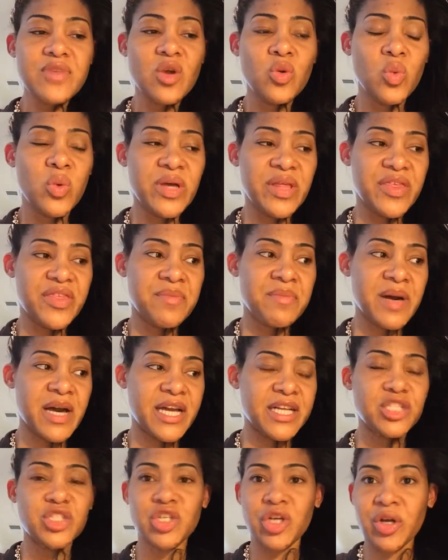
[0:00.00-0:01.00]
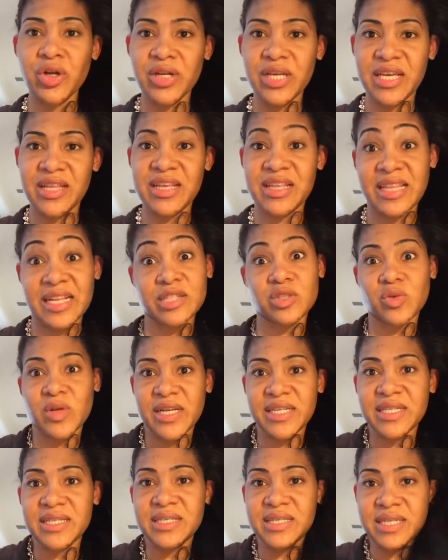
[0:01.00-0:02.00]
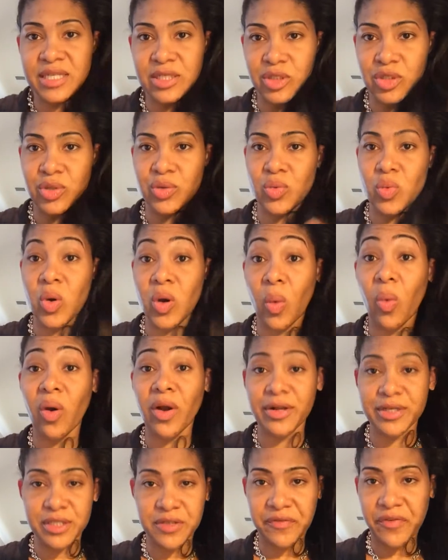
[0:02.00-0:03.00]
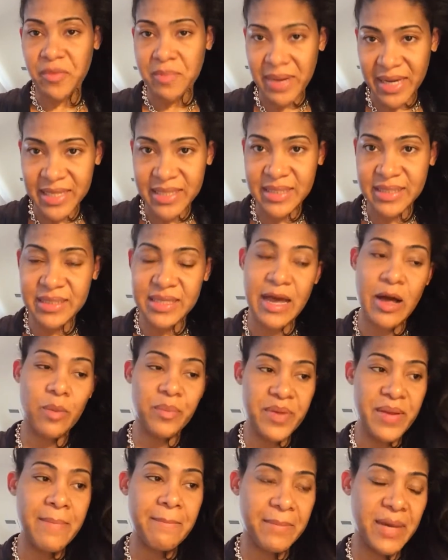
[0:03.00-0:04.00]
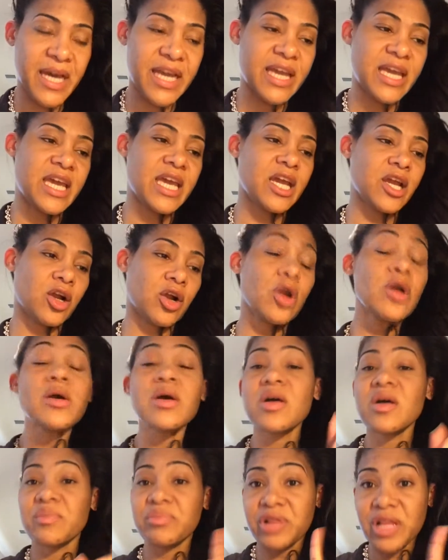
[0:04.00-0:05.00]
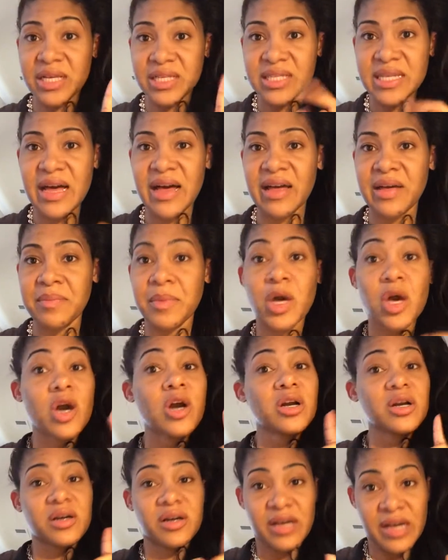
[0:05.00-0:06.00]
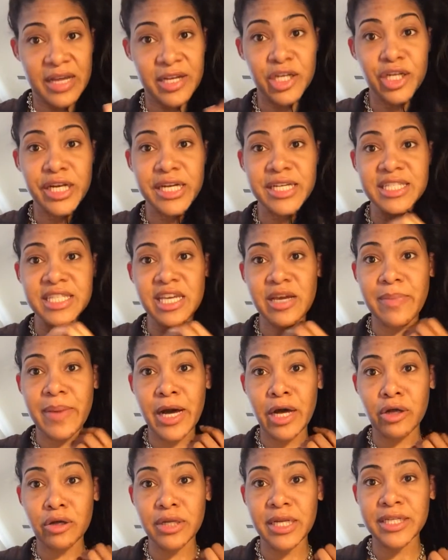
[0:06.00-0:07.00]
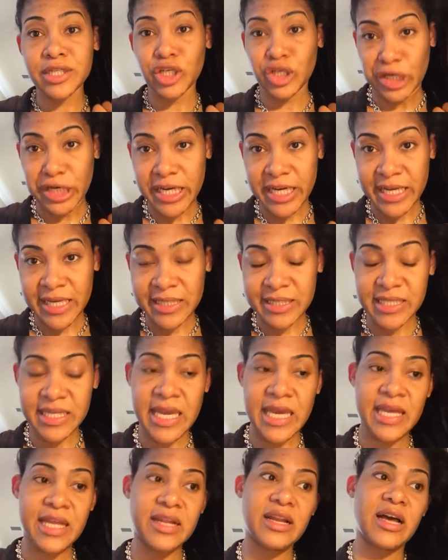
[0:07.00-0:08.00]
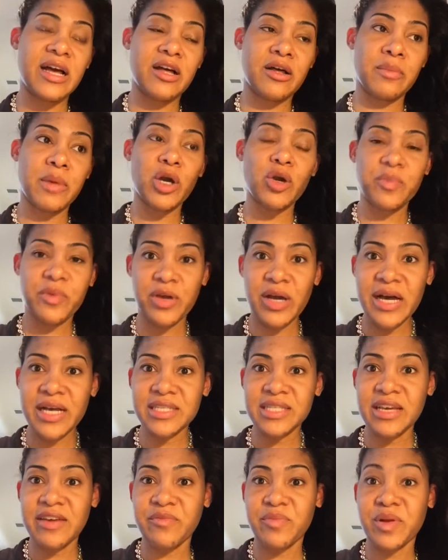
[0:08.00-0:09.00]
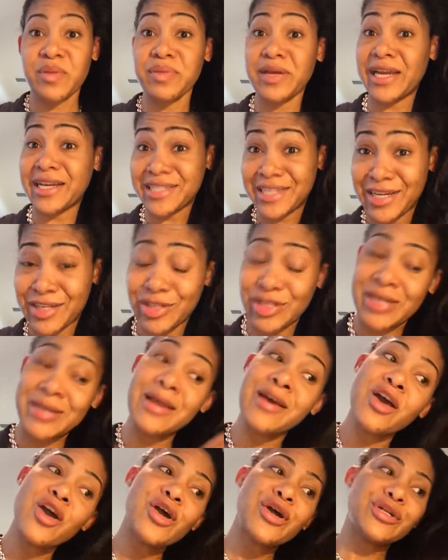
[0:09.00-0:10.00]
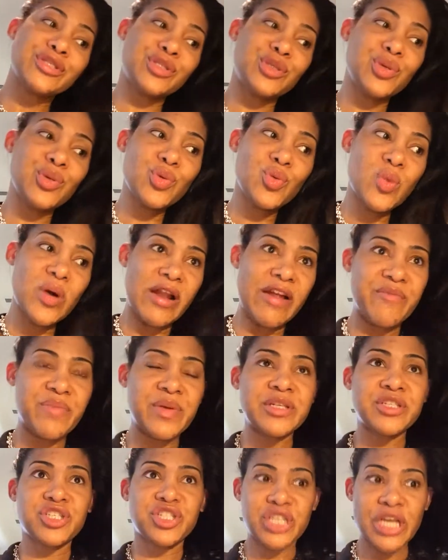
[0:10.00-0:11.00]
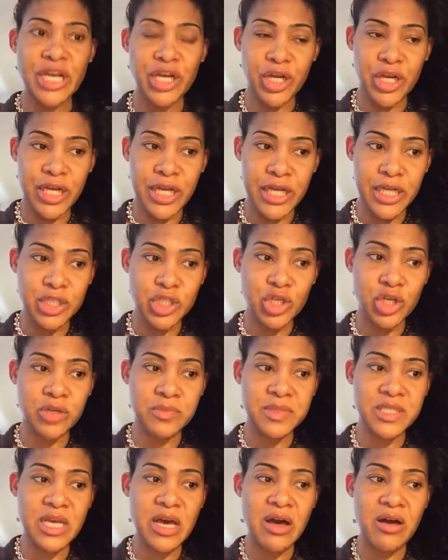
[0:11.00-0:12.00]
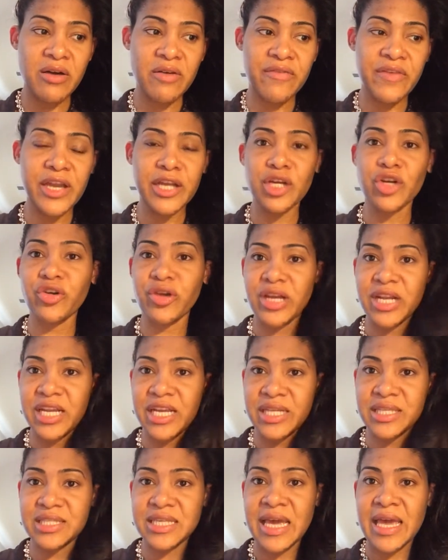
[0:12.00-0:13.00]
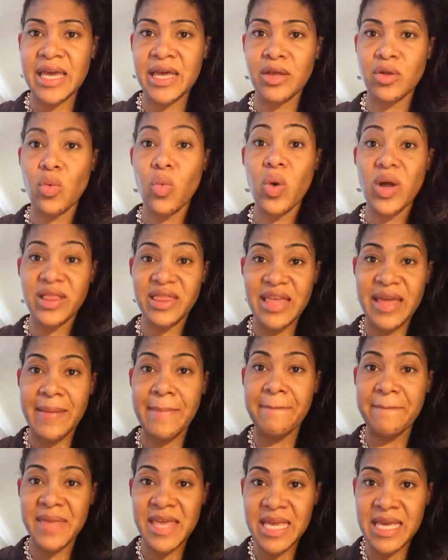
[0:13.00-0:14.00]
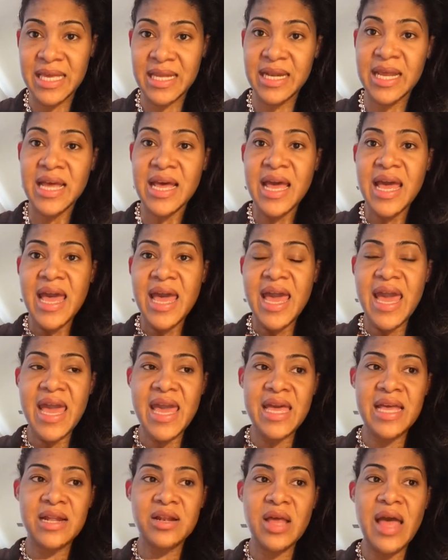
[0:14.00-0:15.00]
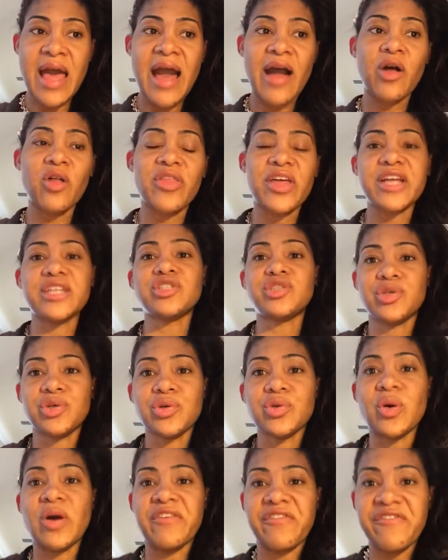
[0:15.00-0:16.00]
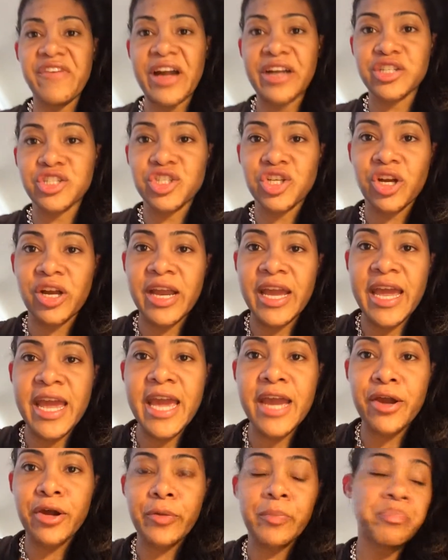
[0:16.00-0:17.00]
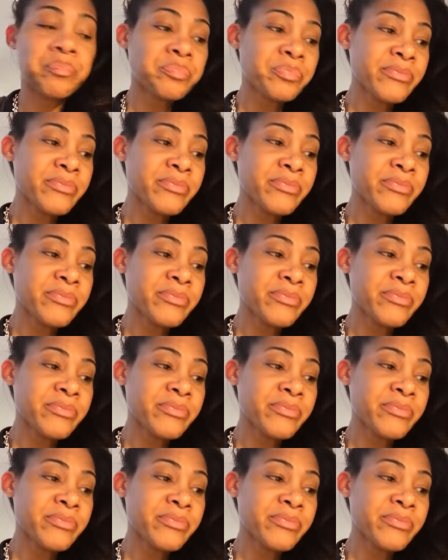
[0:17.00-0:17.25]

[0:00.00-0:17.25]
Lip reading: with my journey, that that's what I stick to, what works for my scalp and my hair. Plus, I'm kind of crazy about ingredients, and I hope you guys have been paying attention to what I've been sharing in terms of ingredients and what they mean and how they do affect your hair.